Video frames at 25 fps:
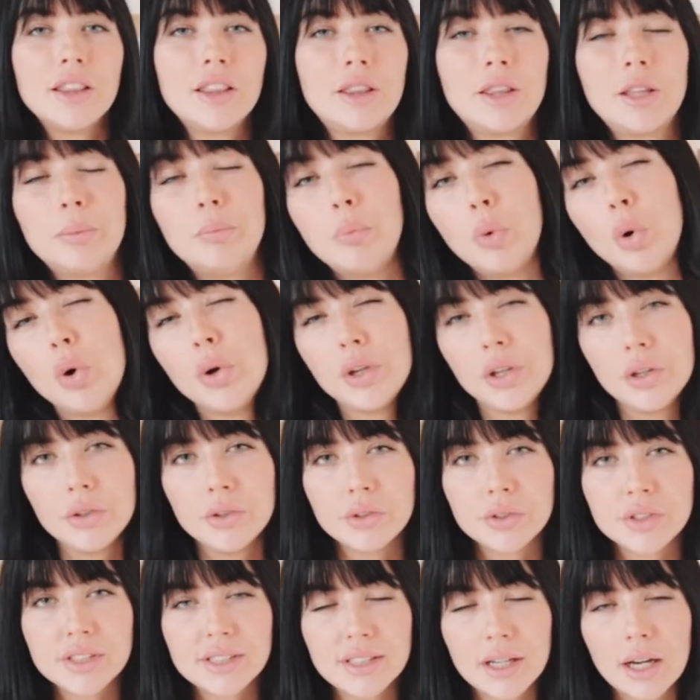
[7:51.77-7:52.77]
The more
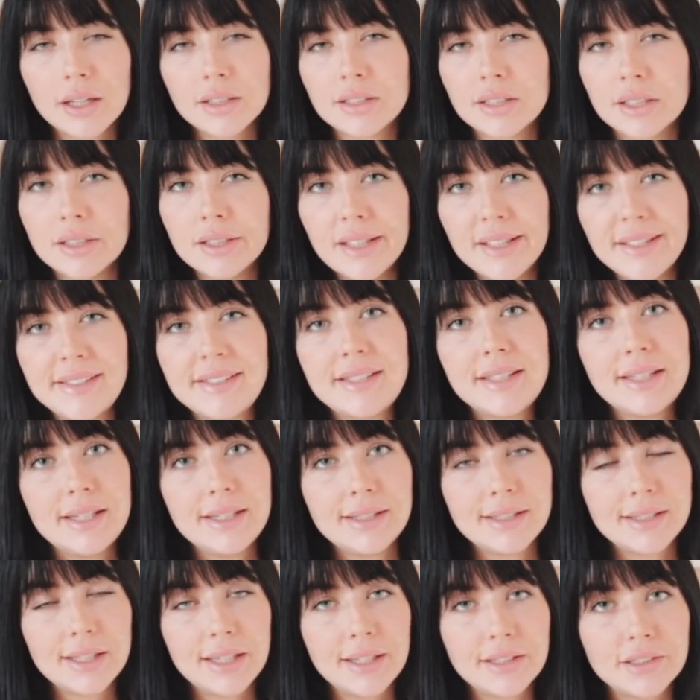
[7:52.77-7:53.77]
you start to list
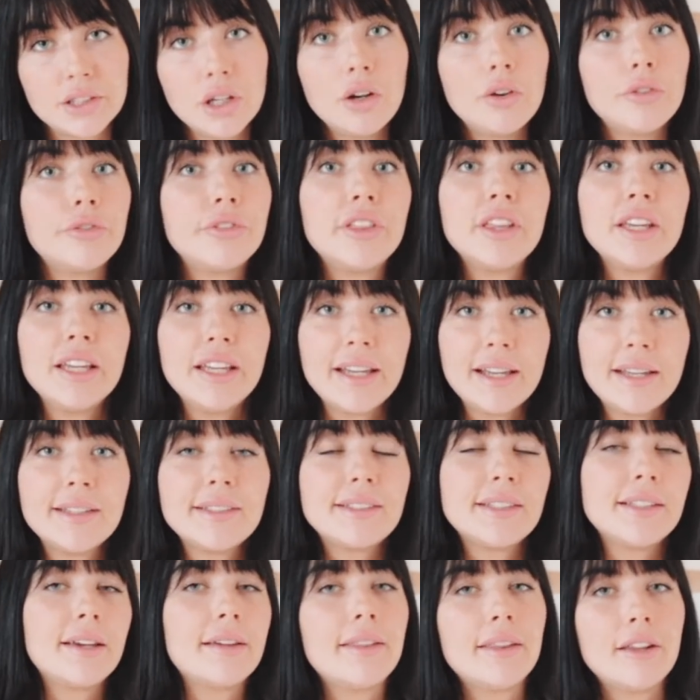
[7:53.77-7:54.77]
these things off, the
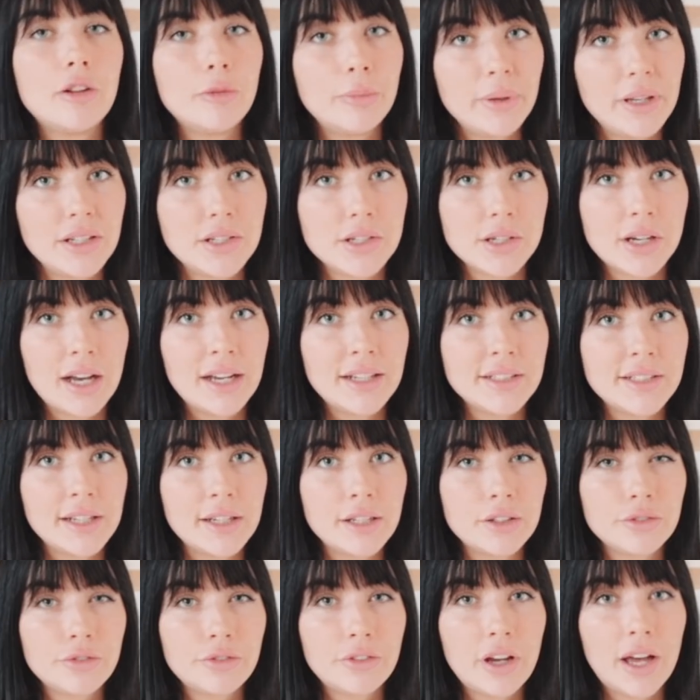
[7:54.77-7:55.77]
easier they'll be to
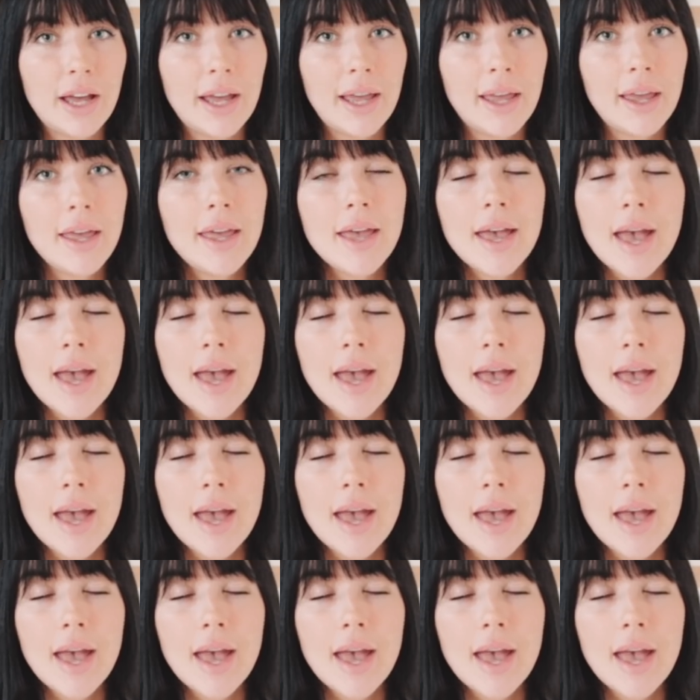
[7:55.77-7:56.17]
identify.